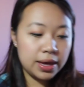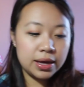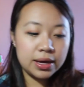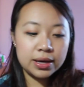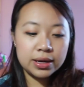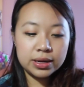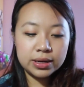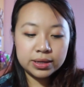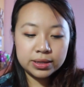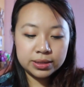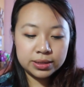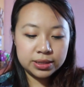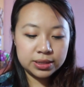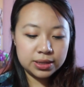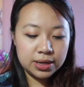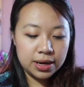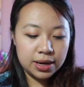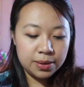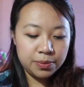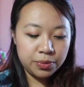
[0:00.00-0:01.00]

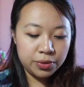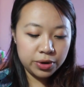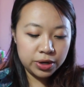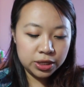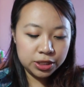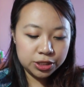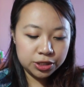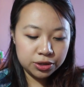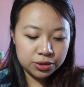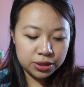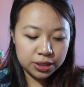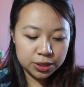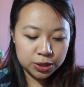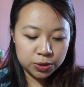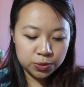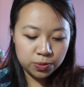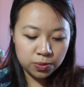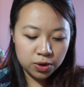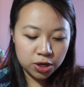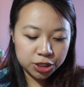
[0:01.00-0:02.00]
And I'm pretty sure they
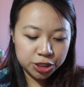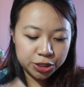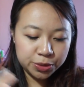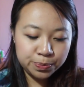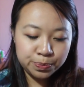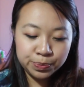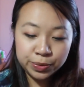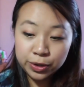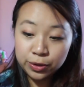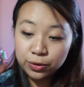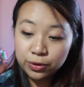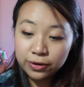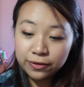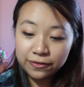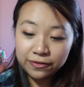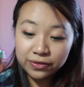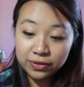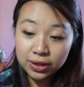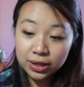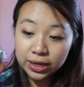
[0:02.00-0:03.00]
swatched
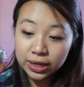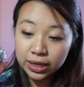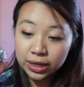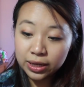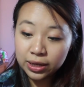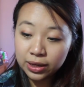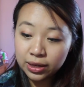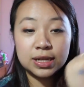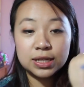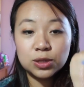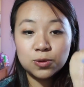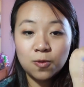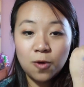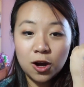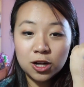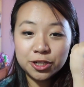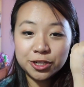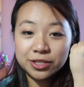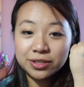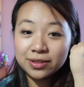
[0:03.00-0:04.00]
beautifully. They
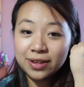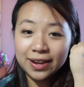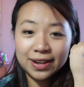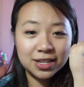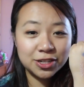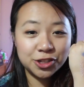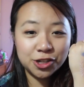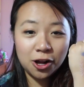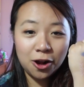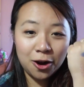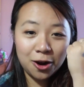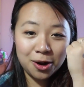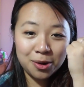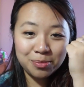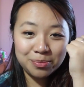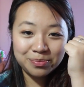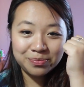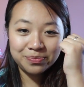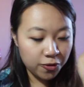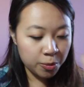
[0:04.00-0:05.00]
swatched like a
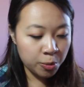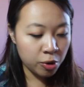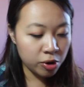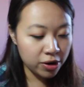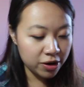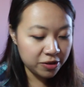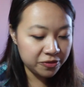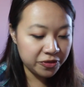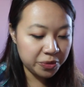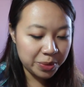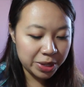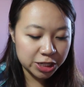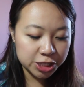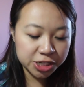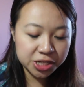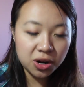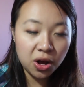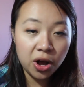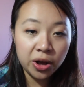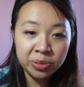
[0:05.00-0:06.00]
charm. For more
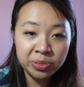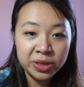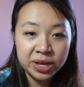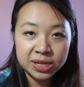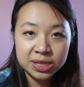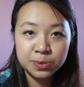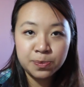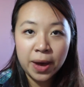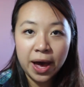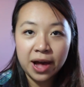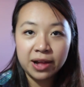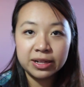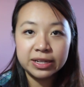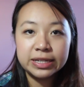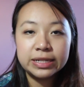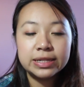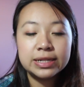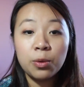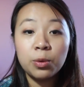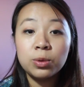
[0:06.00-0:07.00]
information on this
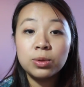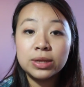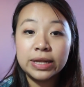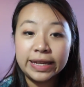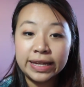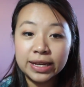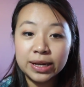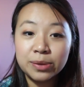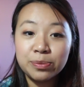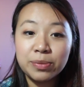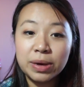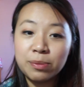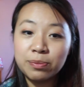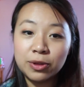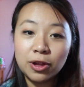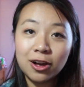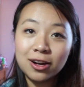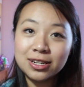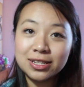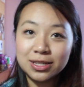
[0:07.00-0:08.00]
palette, I will link my
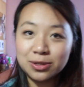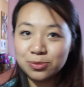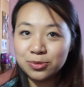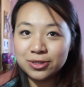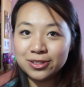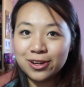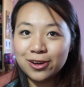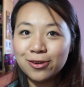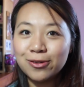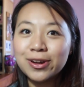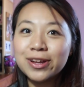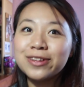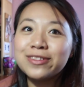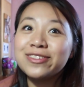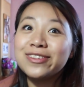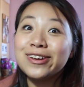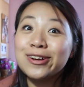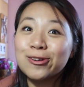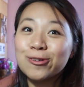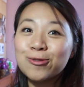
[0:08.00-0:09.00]
blog down below,
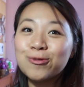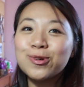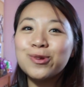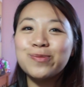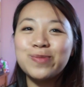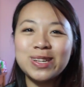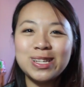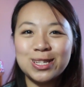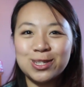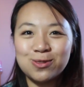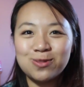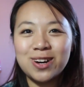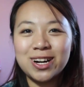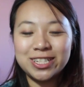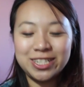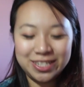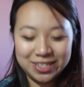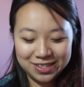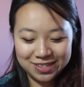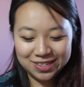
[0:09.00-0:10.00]
and there will be
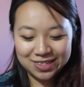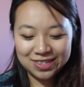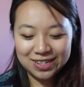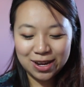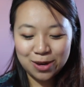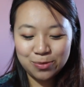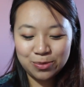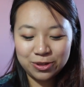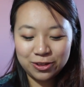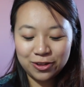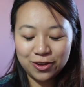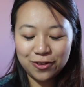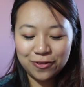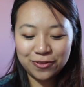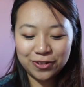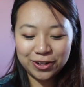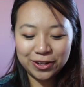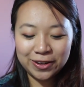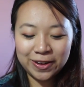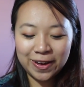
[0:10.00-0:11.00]
swatches down below
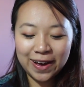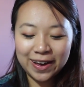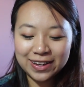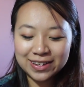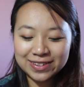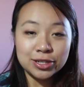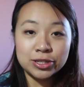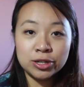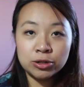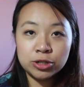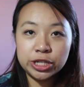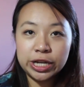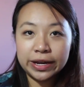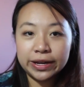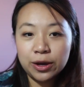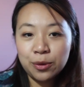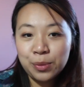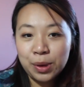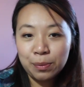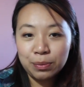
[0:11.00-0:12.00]
for you guys. So
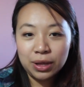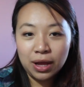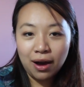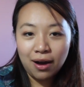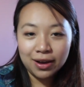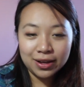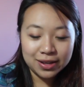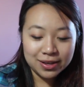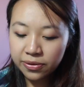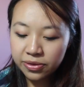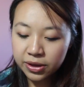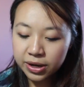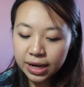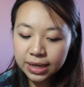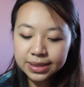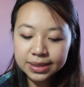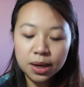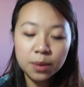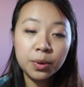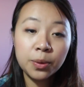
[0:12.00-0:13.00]
check out my blog. The
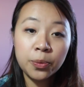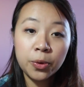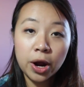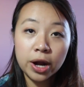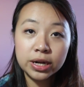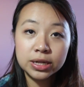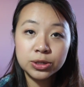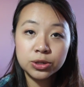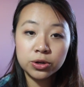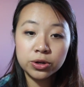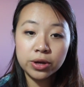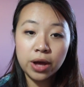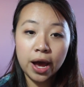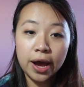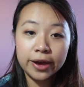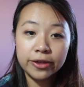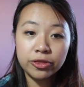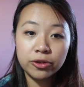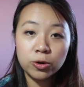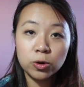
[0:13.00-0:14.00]
next couple products are
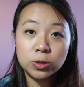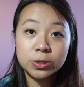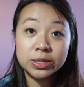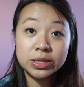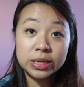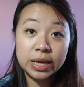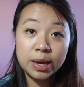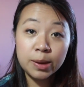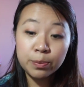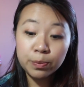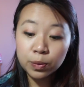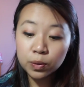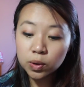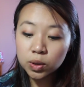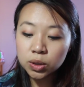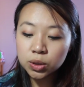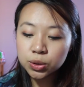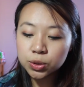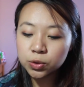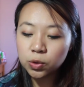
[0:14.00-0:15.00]
either
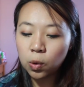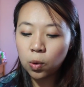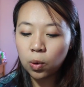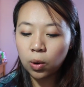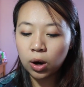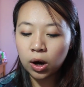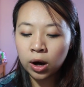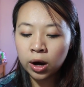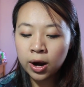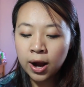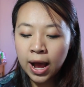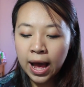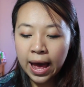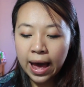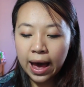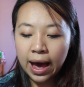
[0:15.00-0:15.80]
samples or